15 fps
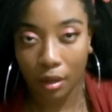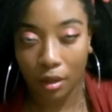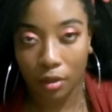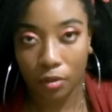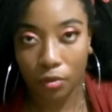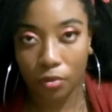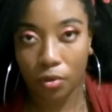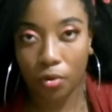
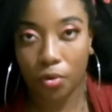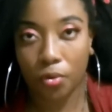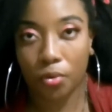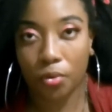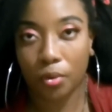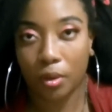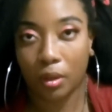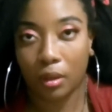
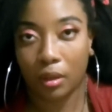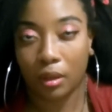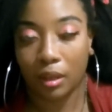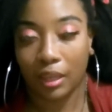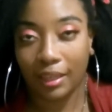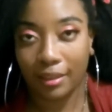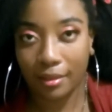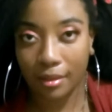So
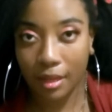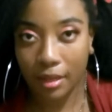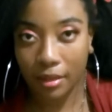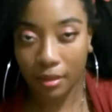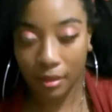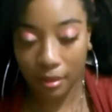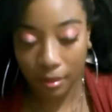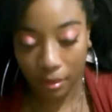he
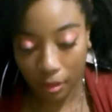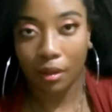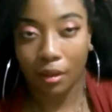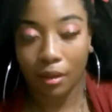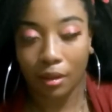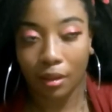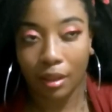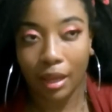says
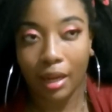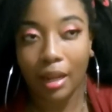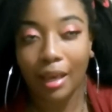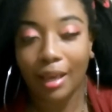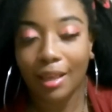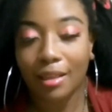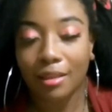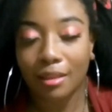that
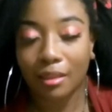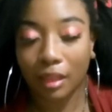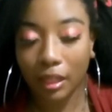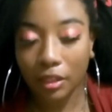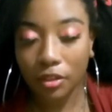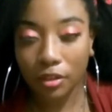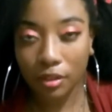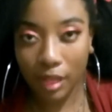they
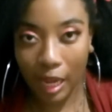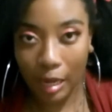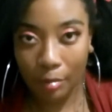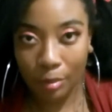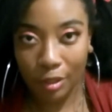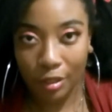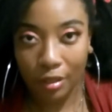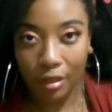just
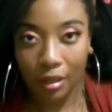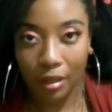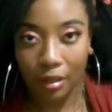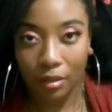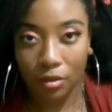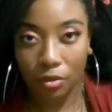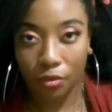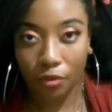happened
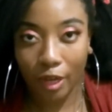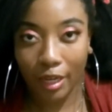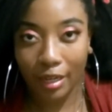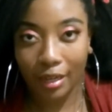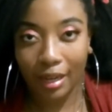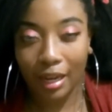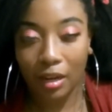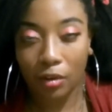to
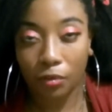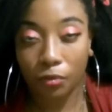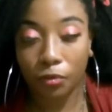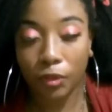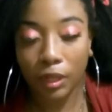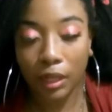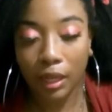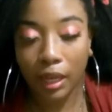find a
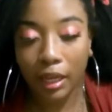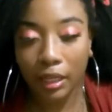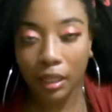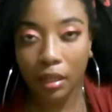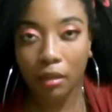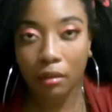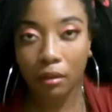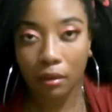
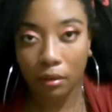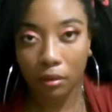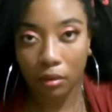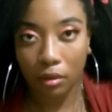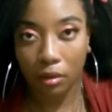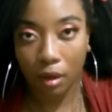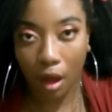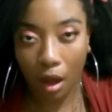flying
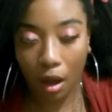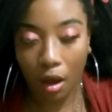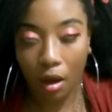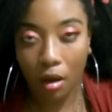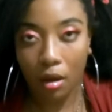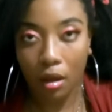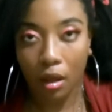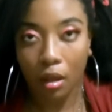
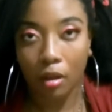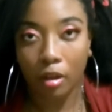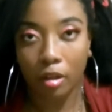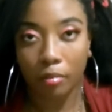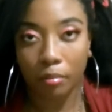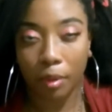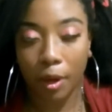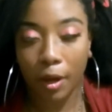car
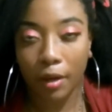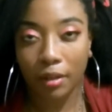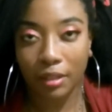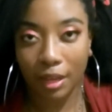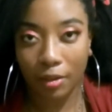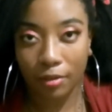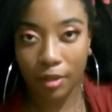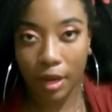parked
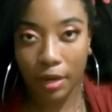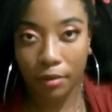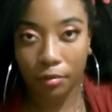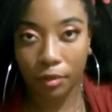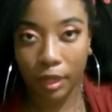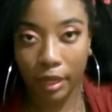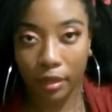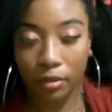outside
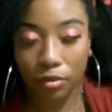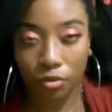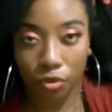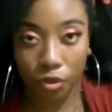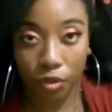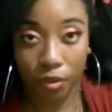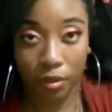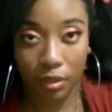of King's
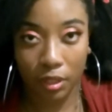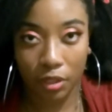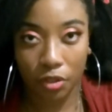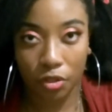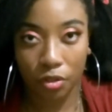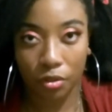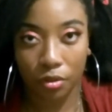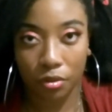Cross
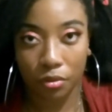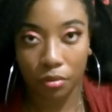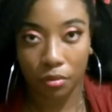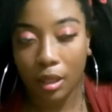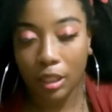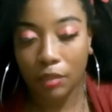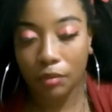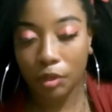Station.
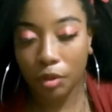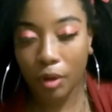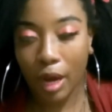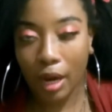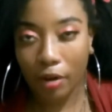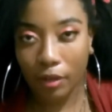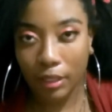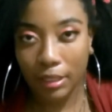Even though
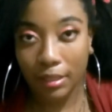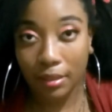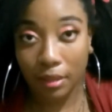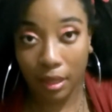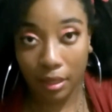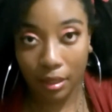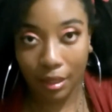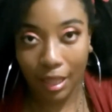Harry
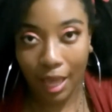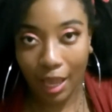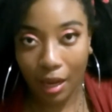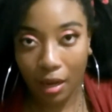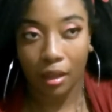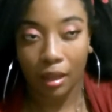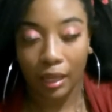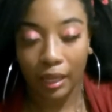said that,
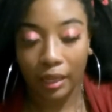he